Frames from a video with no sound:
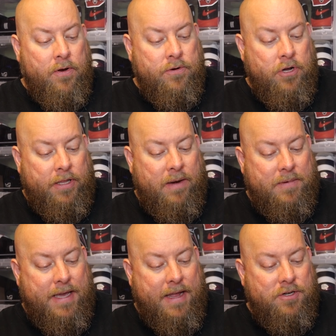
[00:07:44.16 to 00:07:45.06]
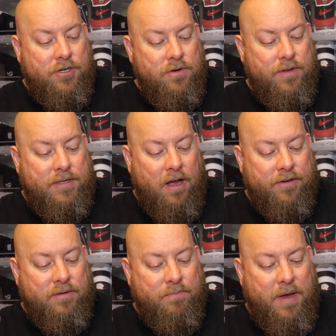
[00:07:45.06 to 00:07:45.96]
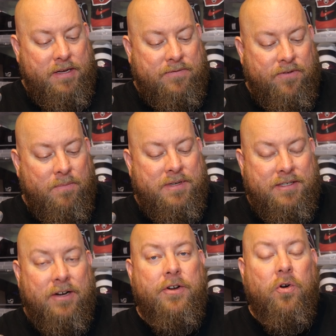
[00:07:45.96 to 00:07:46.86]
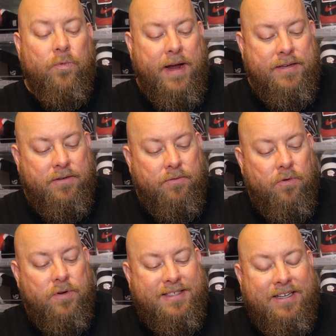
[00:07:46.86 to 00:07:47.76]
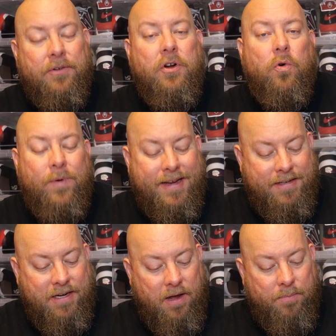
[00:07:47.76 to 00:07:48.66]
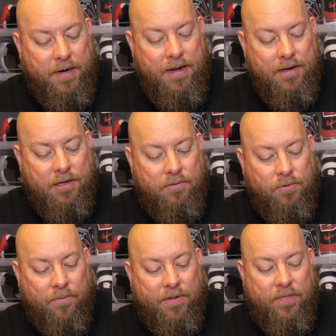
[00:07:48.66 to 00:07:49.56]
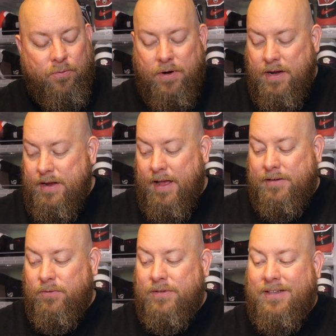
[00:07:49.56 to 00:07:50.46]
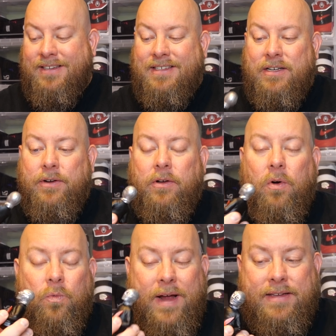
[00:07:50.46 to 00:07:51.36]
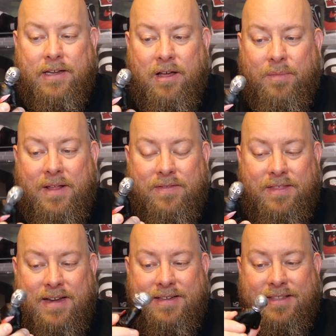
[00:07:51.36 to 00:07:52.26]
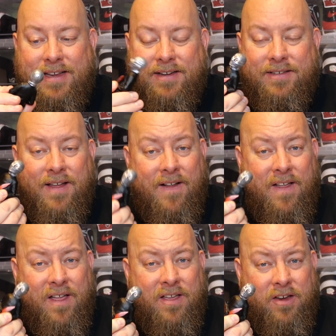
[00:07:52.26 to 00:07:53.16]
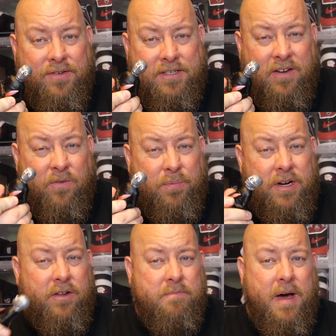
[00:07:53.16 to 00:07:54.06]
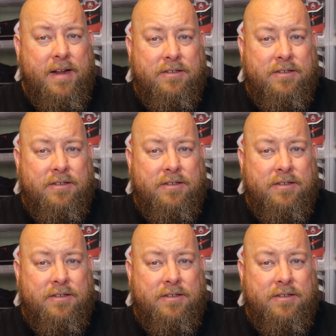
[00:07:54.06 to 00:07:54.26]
Don't let him catch you. This awesome bust from Serial Resin, Serial Resin Company. Roughly three, yeah, so it's the Serial Resin Company. These things usually sell for pretty good money.